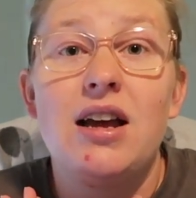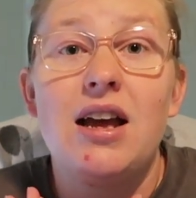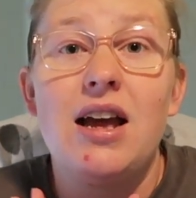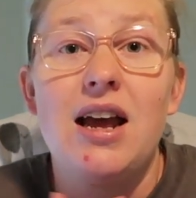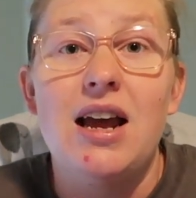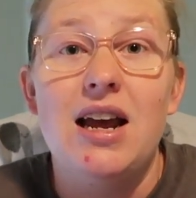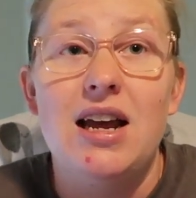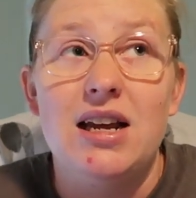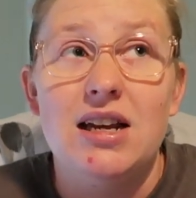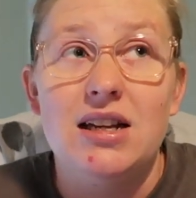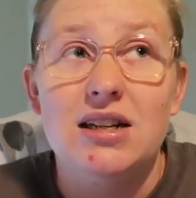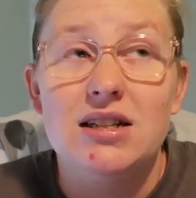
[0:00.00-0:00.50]

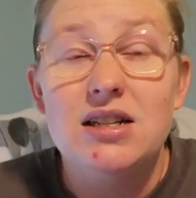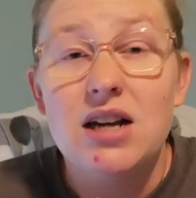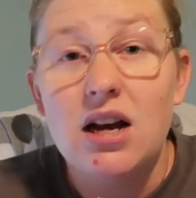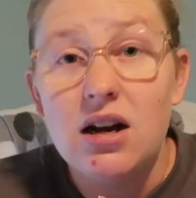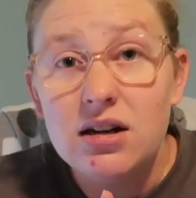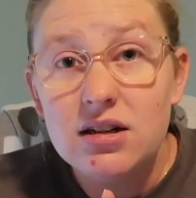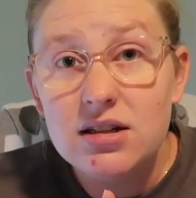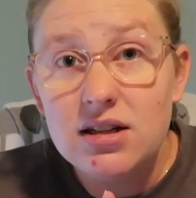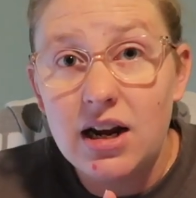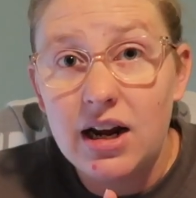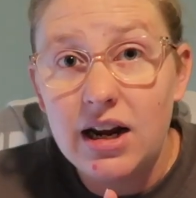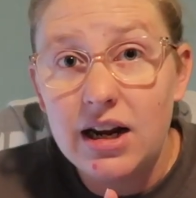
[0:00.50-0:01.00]
a
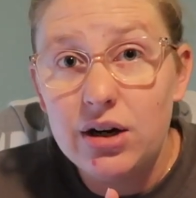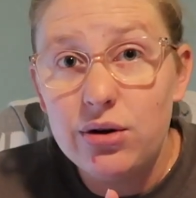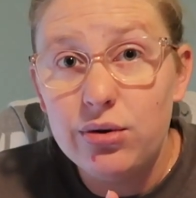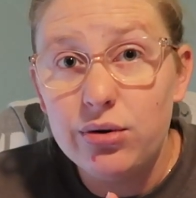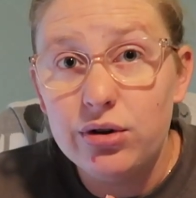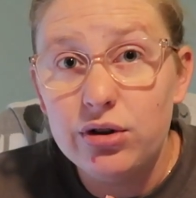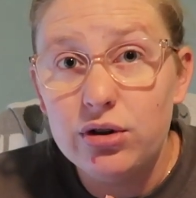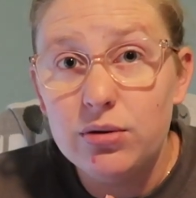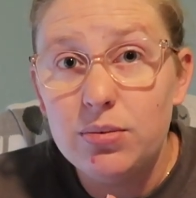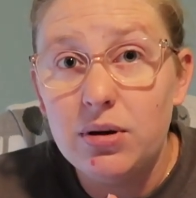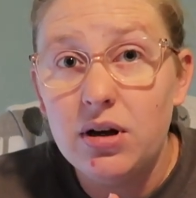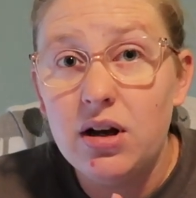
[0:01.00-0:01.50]
tongue tie
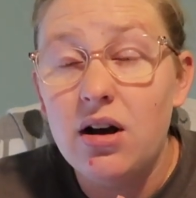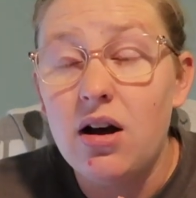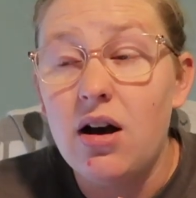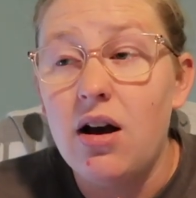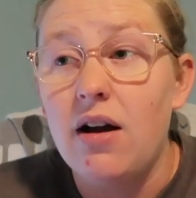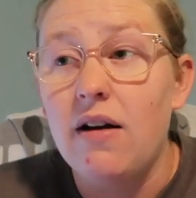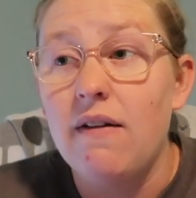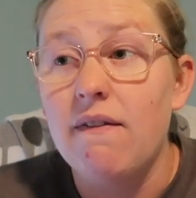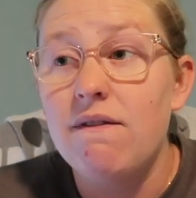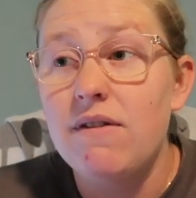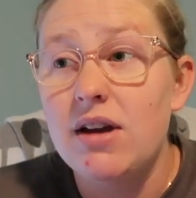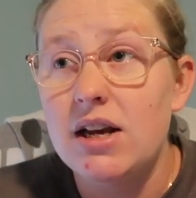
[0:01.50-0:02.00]
group
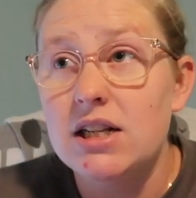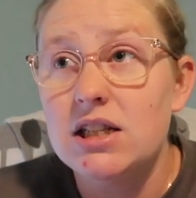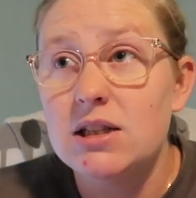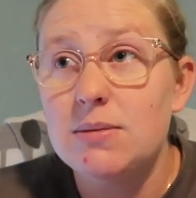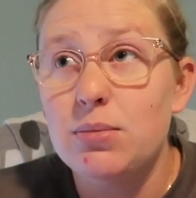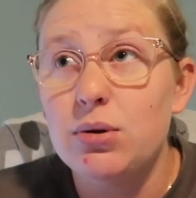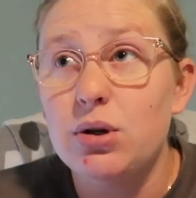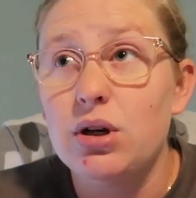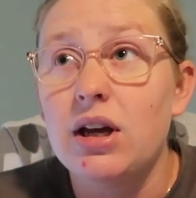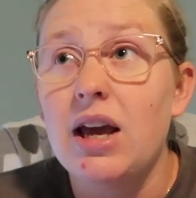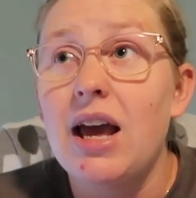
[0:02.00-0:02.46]
on Facebook.